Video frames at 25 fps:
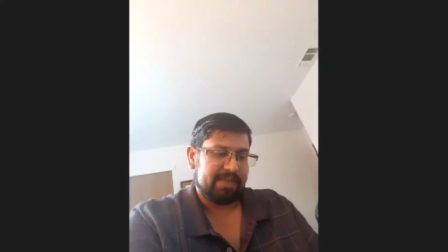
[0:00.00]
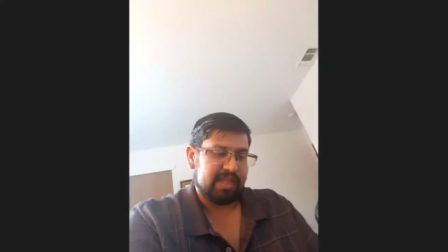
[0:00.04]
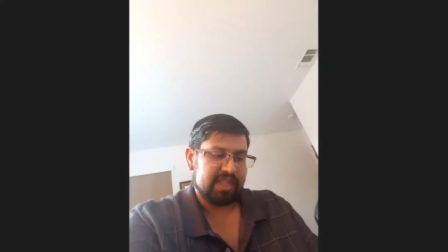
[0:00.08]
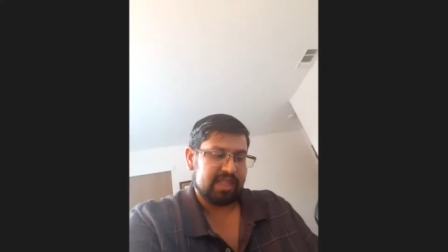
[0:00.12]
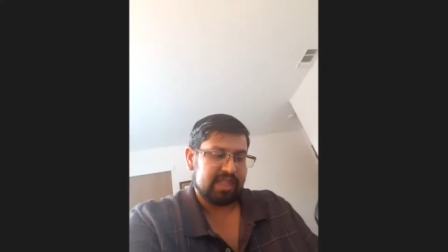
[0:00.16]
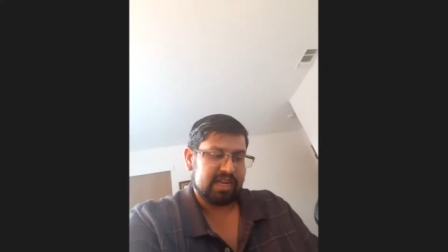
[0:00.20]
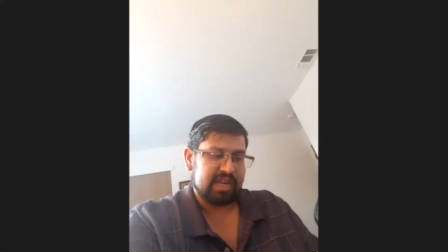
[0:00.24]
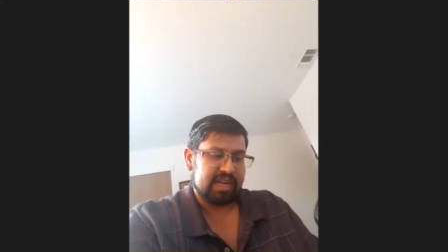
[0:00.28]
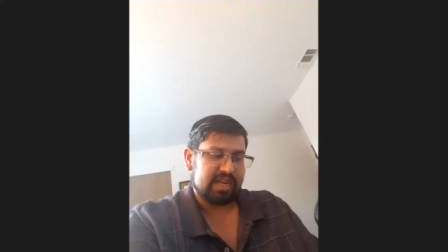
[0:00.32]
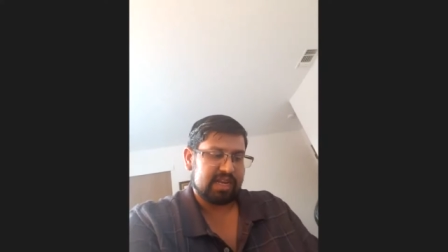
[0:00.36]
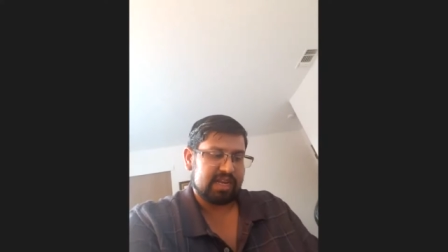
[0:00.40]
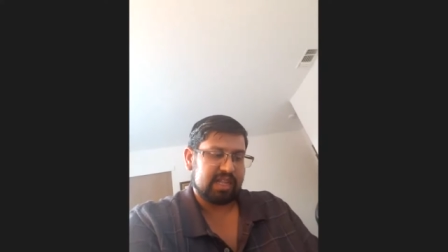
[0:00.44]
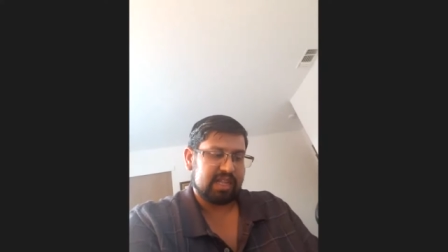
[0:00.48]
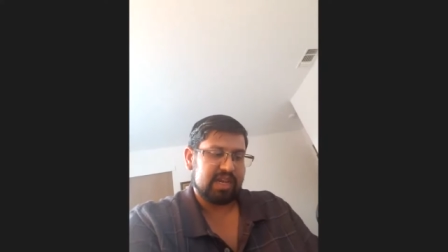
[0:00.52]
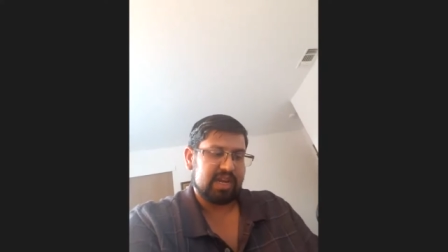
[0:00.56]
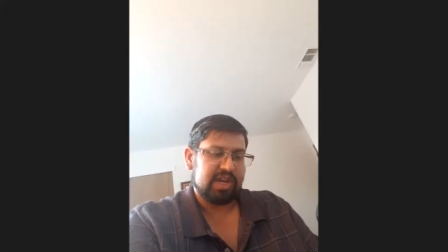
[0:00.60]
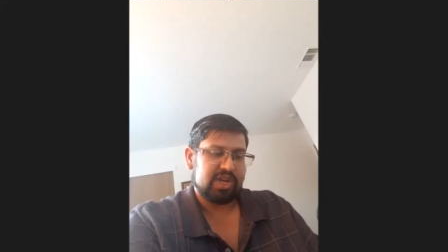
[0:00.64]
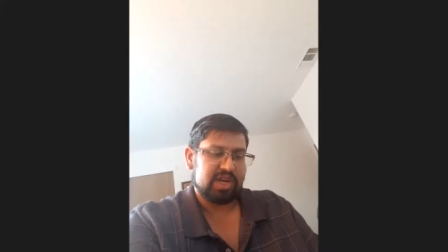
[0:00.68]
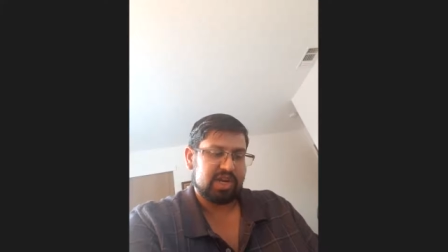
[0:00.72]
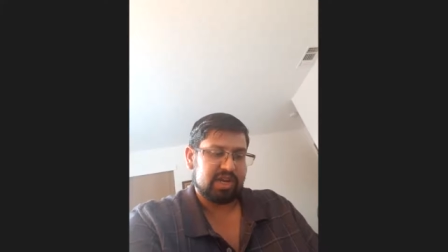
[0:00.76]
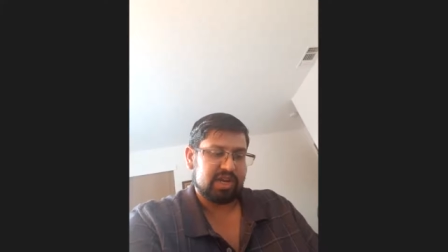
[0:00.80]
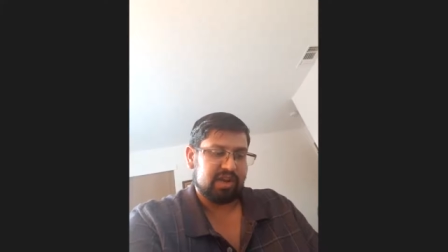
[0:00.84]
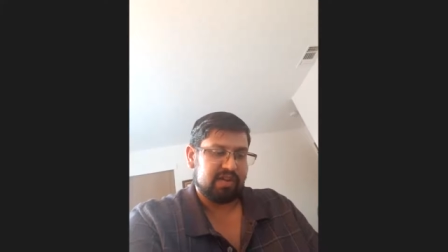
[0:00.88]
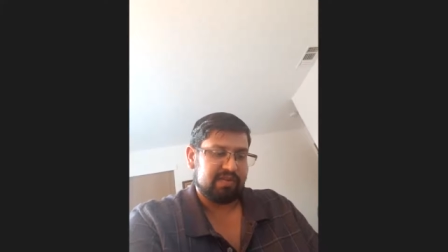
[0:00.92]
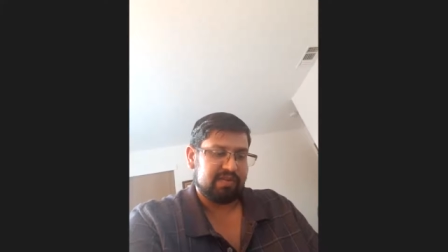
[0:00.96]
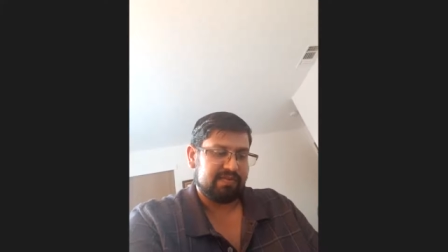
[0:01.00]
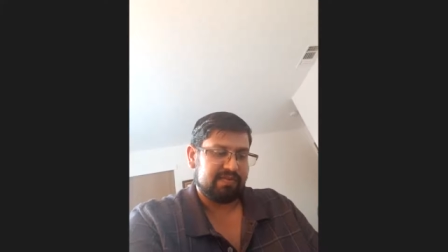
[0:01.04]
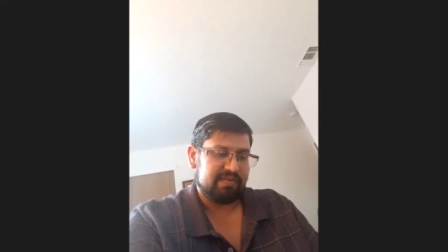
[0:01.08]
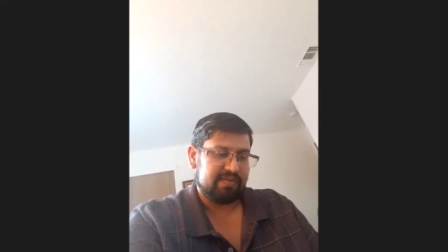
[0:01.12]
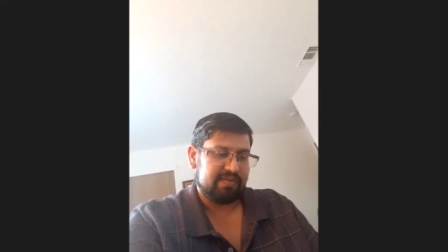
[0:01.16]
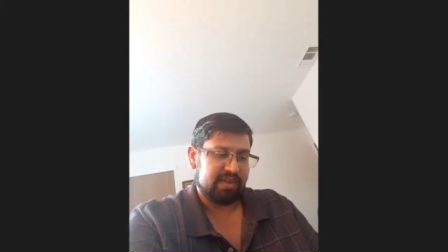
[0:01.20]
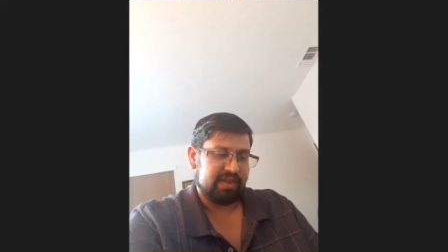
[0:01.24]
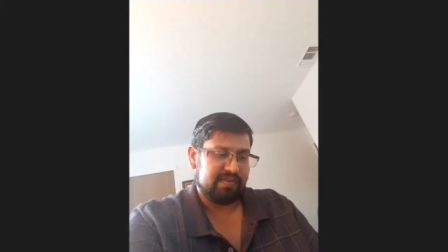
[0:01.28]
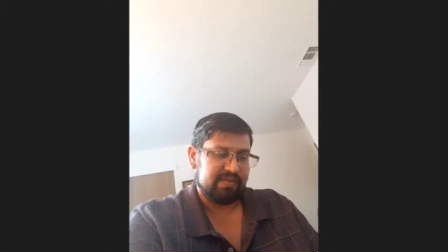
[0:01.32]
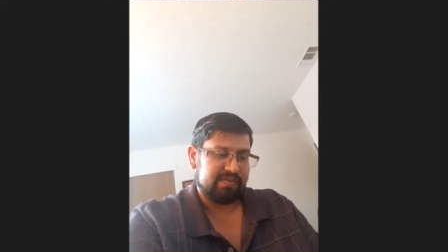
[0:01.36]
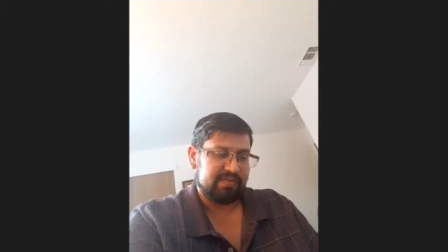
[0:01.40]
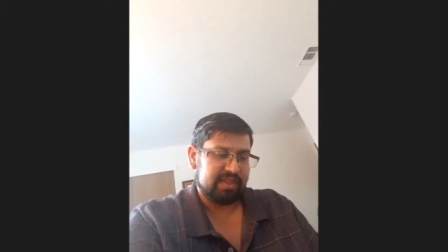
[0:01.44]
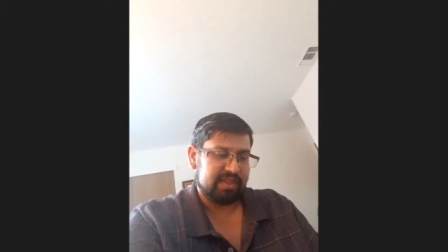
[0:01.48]
in the desolation of,
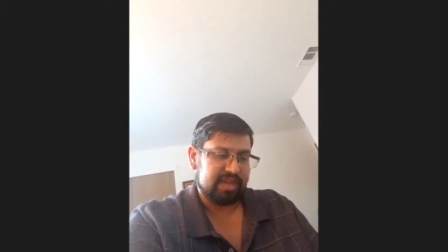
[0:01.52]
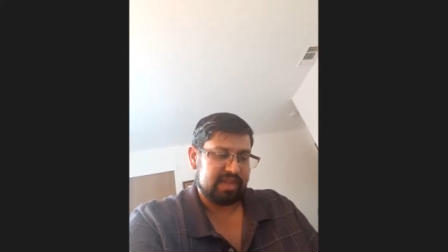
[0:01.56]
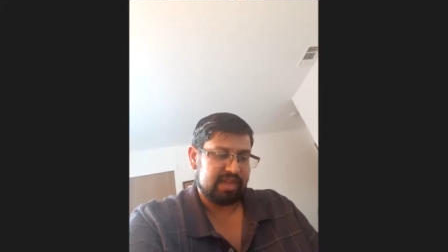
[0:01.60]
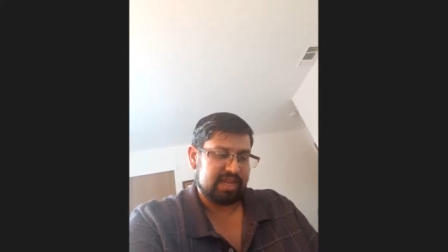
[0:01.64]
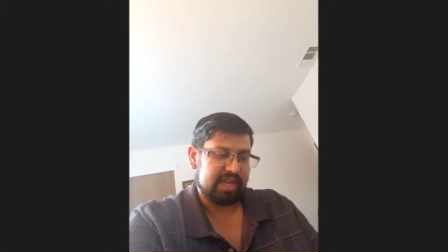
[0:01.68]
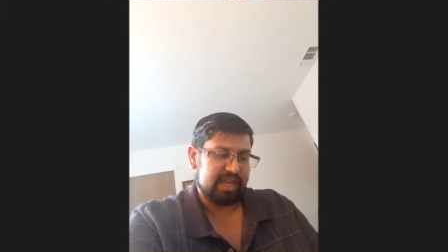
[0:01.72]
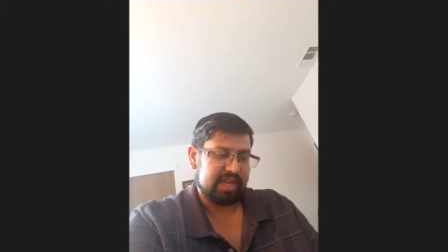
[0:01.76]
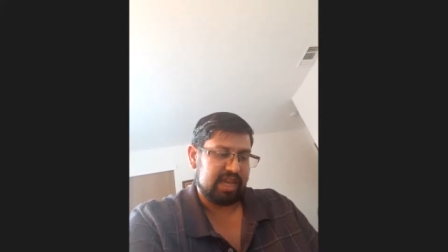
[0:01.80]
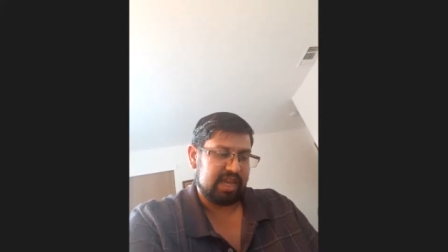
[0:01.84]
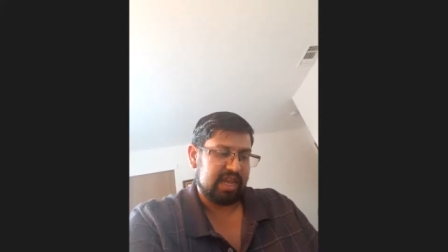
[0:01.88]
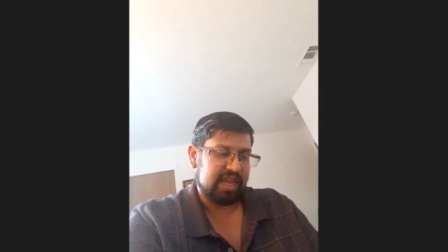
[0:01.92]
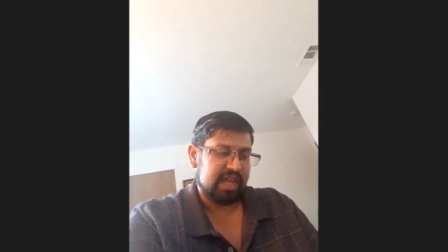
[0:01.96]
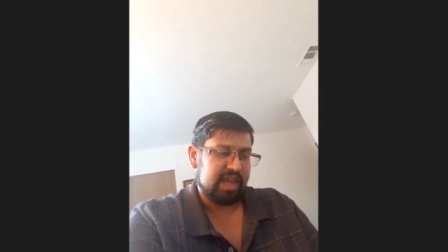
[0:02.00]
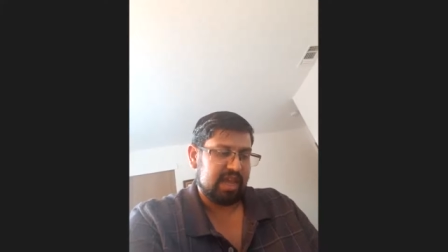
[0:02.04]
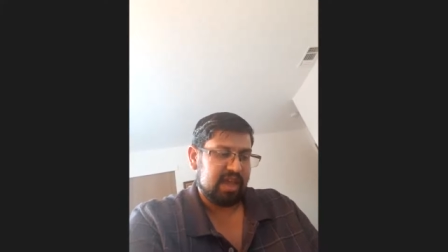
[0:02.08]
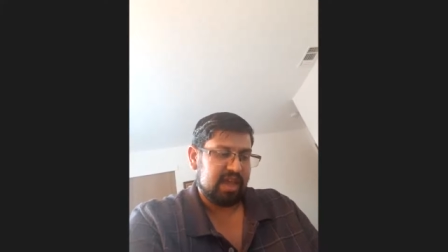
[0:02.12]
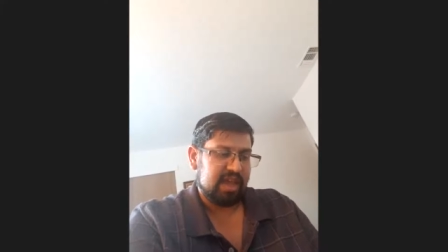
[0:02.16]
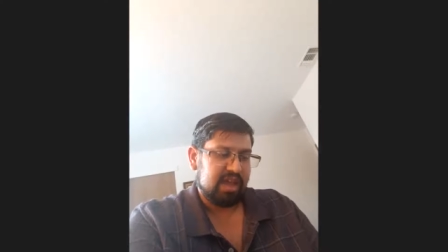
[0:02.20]
of the sea,